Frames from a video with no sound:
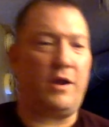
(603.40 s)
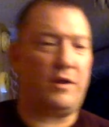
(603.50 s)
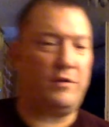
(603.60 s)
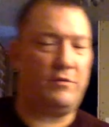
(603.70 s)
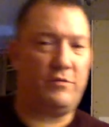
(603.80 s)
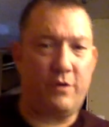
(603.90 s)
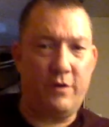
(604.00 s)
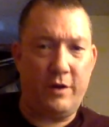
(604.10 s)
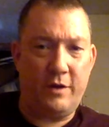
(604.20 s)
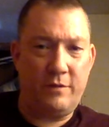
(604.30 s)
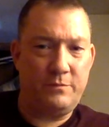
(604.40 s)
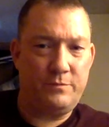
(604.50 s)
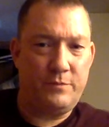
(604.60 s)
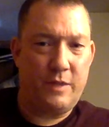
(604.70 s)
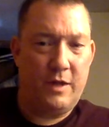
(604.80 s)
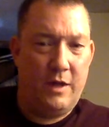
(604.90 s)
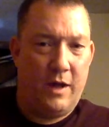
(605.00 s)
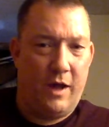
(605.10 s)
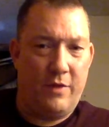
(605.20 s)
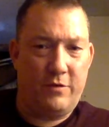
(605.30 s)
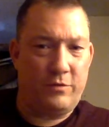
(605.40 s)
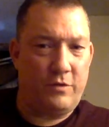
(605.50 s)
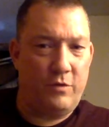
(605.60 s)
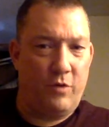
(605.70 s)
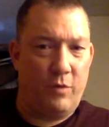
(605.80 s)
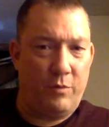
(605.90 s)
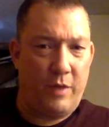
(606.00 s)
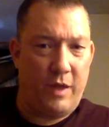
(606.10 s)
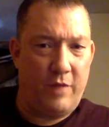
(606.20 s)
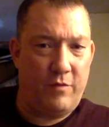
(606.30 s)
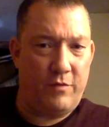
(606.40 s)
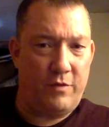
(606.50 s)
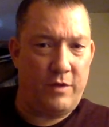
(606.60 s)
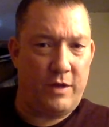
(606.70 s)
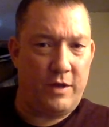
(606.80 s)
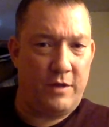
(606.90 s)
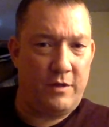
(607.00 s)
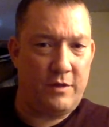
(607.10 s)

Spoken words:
of concerning. This wasn't normal behavior for their kid.